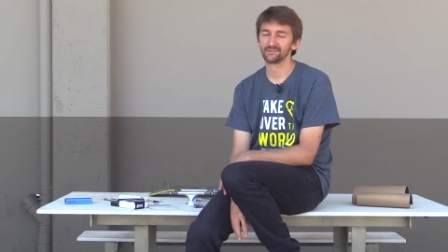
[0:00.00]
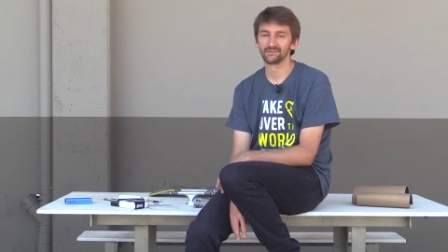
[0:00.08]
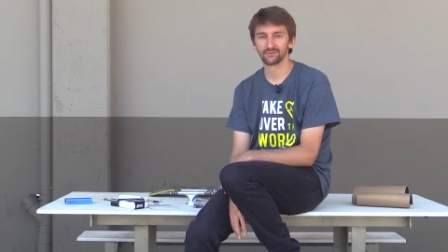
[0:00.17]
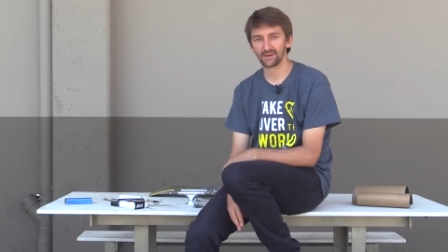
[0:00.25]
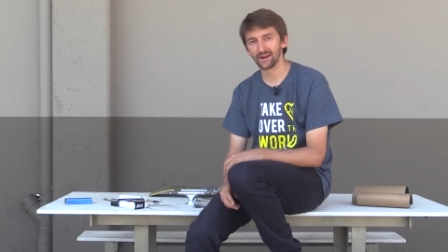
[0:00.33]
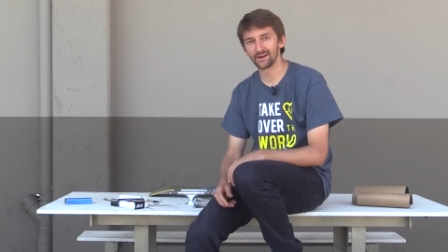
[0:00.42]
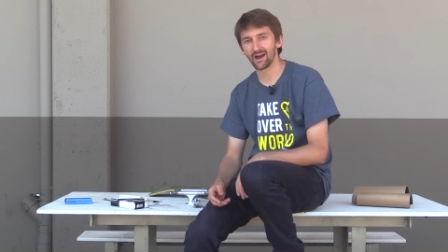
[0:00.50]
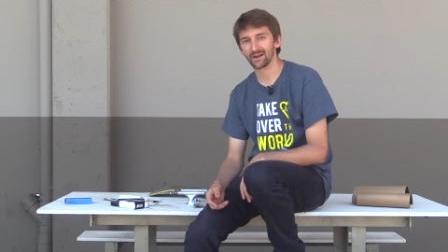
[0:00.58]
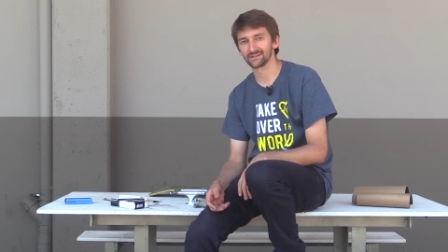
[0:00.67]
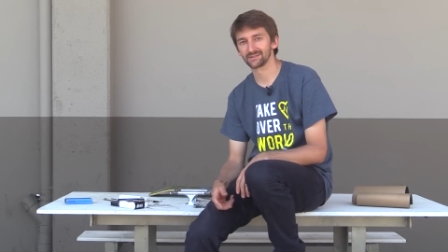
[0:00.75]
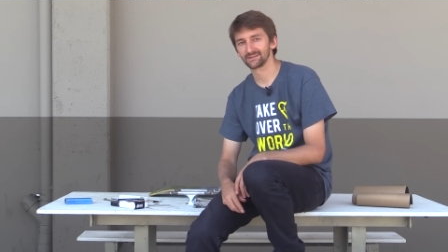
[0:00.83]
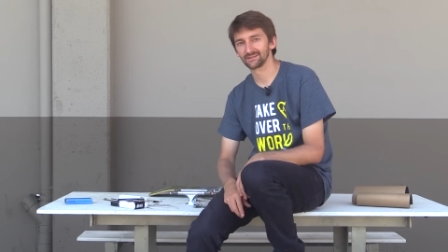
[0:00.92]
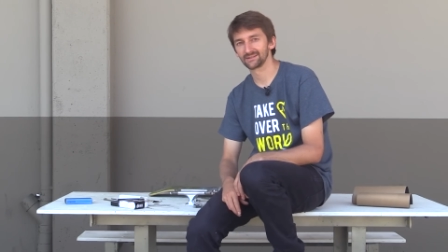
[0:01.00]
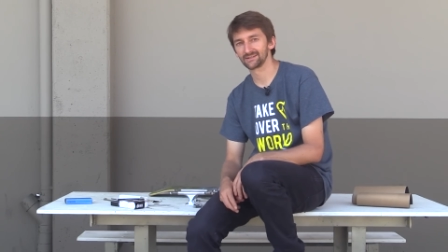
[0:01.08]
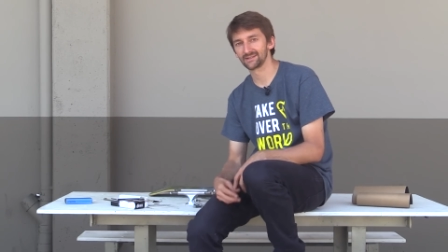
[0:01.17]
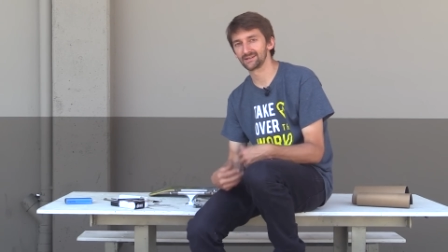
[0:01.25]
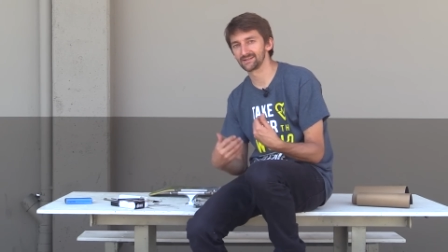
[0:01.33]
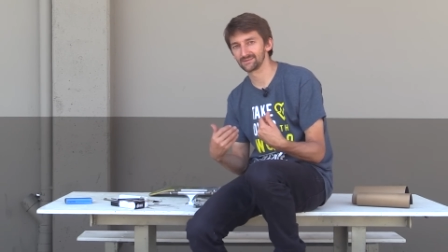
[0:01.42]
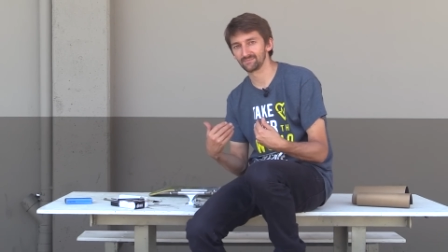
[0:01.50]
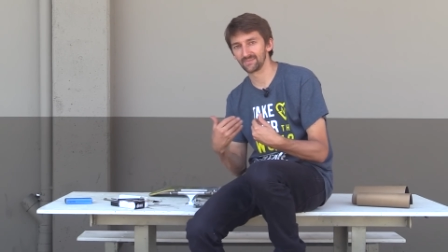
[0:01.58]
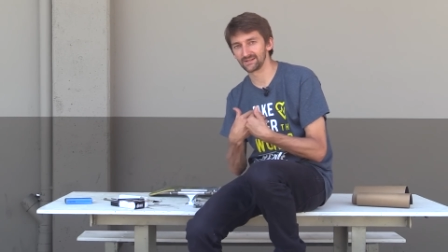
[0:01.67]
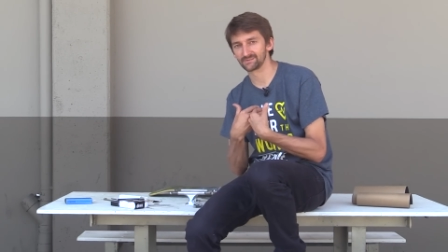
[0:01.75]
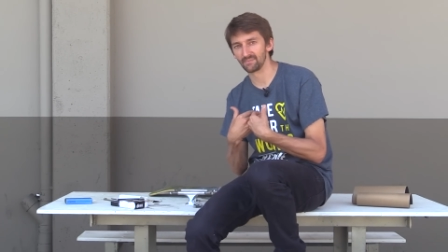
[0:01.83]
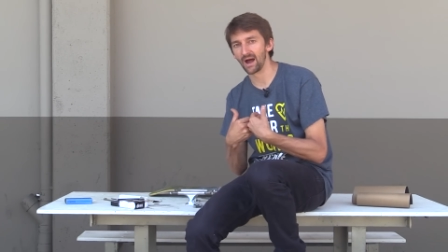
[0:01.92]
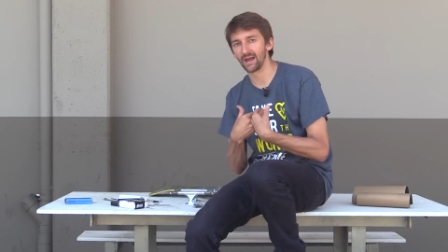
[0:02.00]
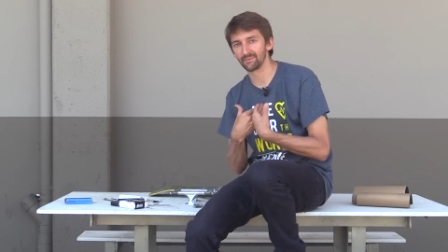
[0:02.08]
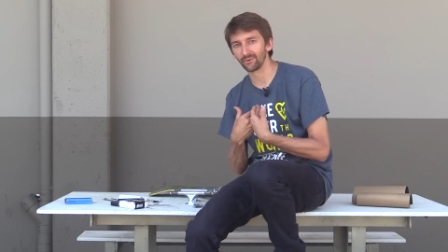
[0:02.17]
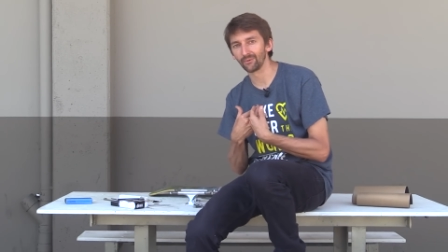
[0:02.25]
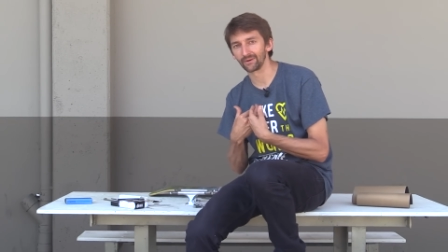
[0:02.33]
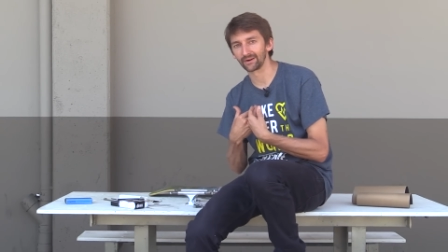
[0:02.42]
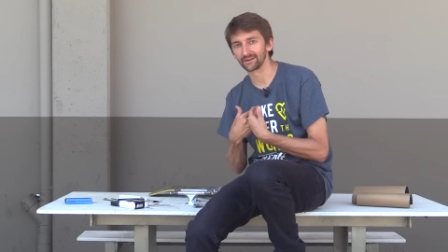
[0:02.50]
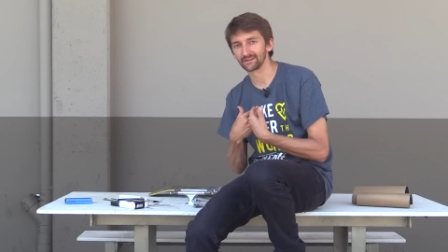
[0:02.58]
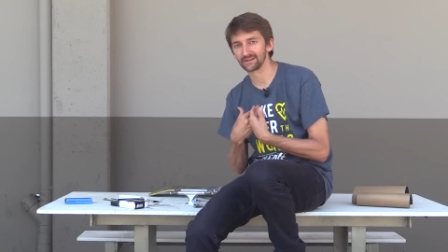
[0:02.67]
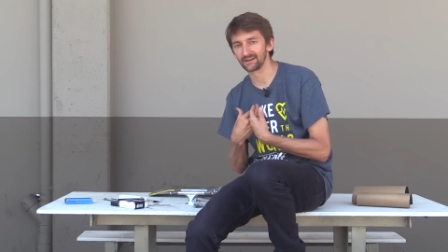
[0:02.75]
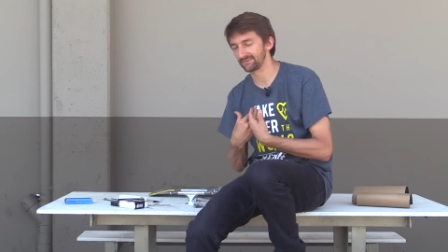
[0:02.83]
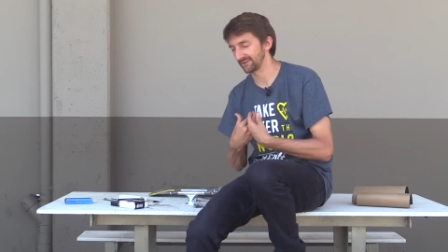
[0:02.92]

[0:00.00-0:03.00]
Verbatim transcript: you cannot, because it's my board. And I